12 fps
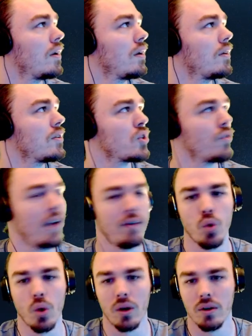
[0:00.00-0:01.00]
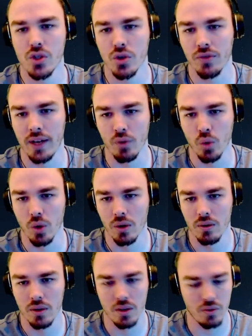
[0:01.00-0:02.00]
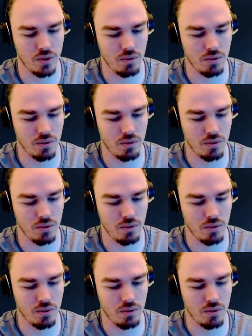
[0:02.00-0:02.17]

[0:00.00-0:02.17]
Survival War. Oh.